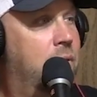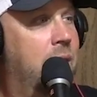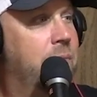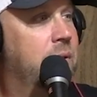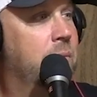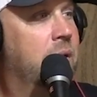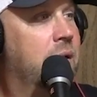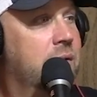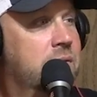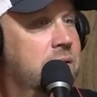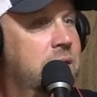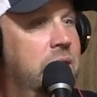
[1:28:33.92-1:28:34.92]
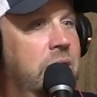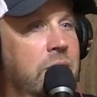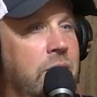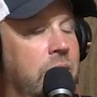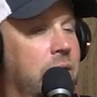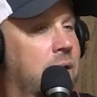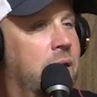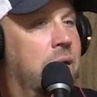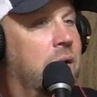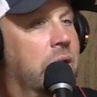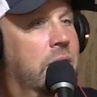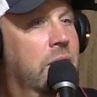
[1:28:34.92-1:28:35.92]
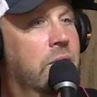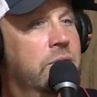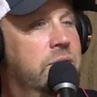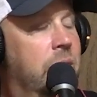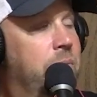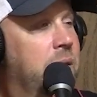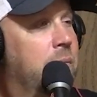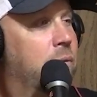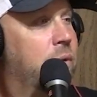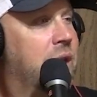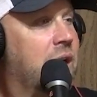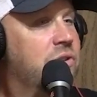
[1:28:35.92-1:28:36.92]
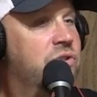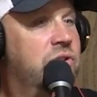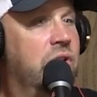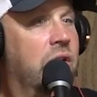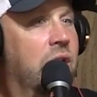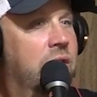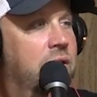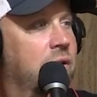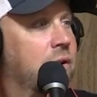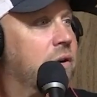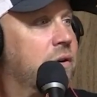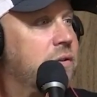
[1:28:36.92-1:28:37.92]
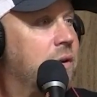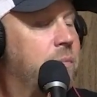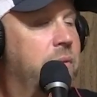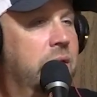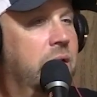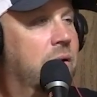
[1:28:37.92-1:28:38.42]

crapped in my seat or, something, we got stuck or something,